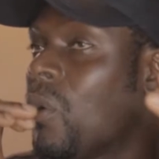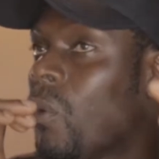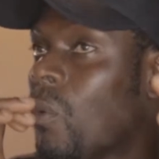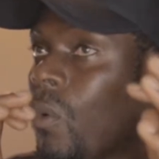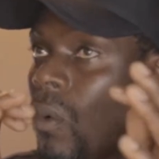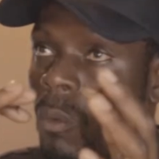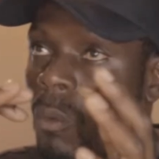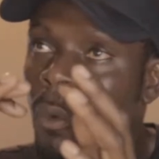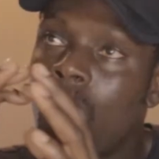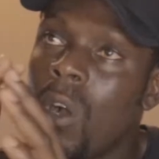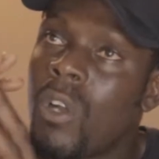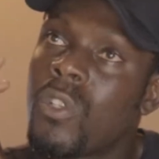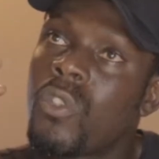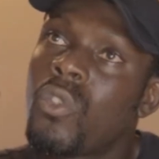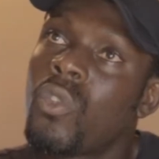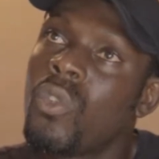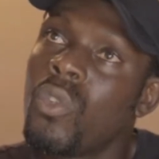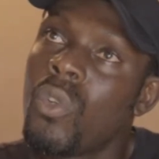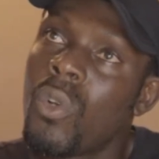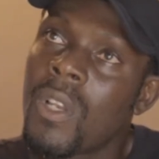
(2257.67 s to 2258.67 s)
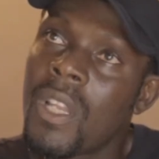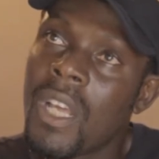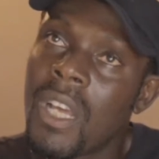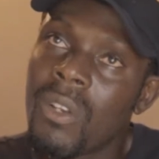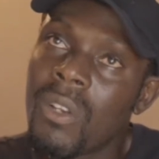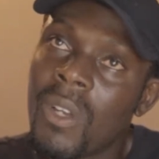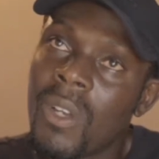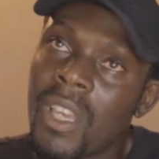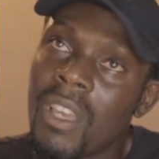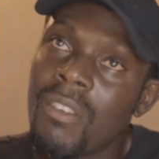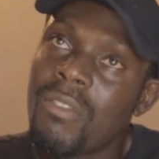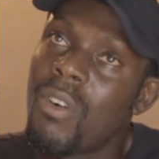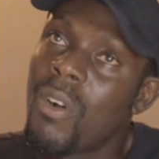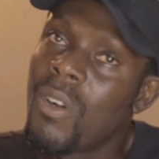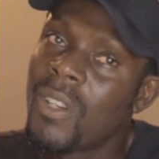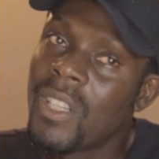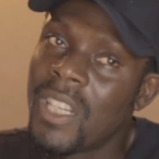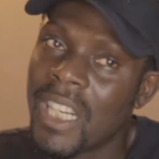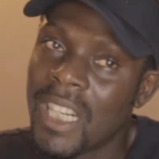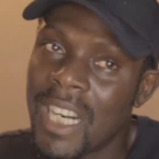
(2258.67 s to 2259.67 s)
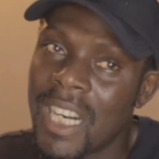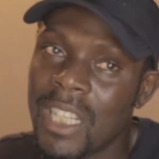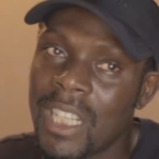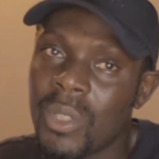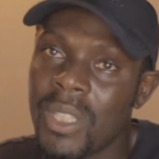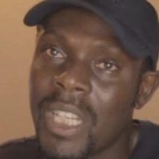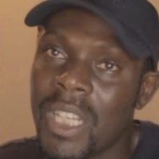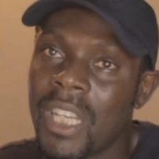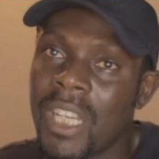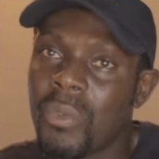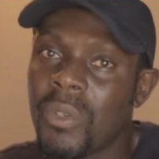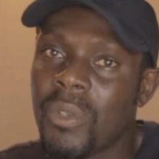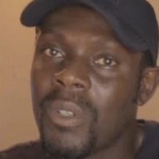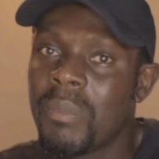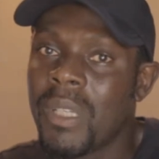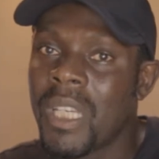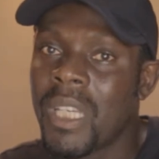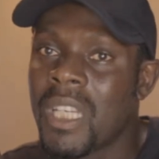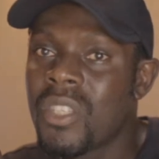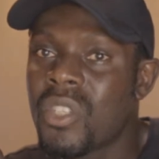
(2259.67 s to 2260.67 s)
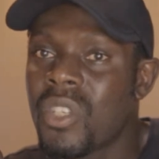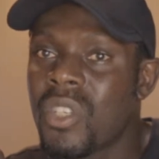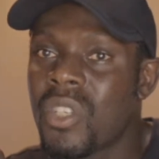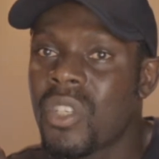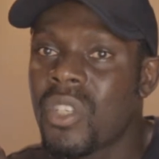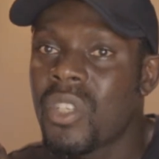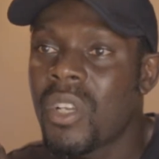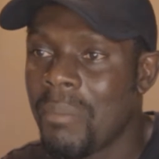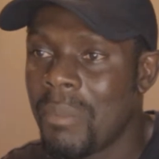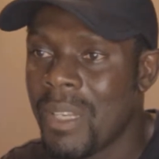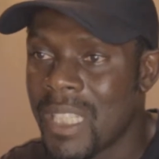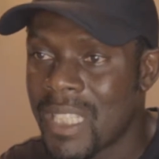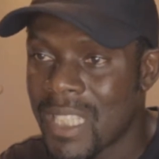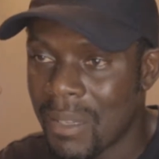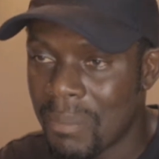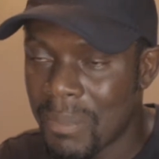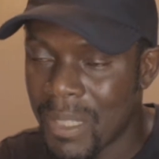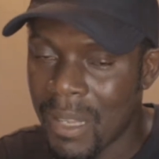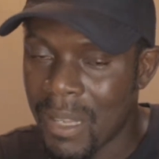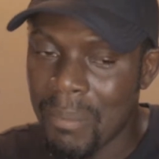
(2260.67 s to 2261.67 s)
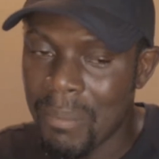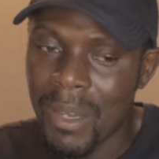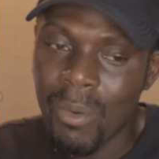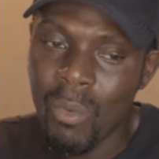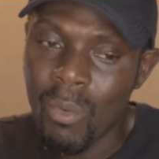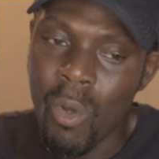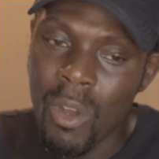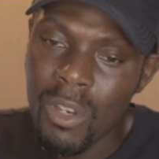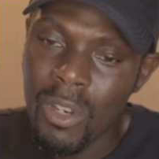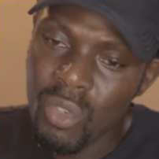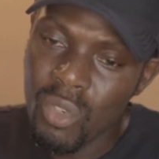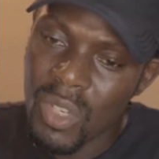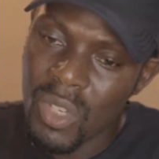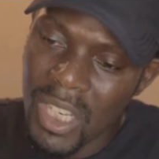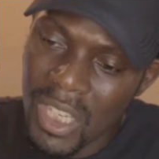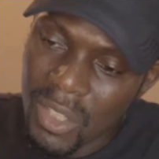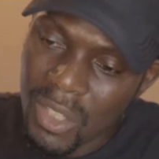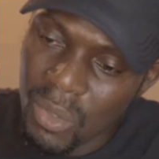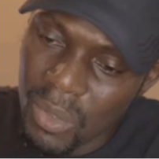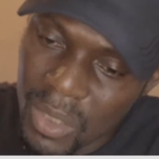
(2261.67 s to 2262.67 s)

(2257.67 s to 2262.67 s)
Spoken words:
once you know that, okay, for undergraduate, it will begin sometime in September, what you need to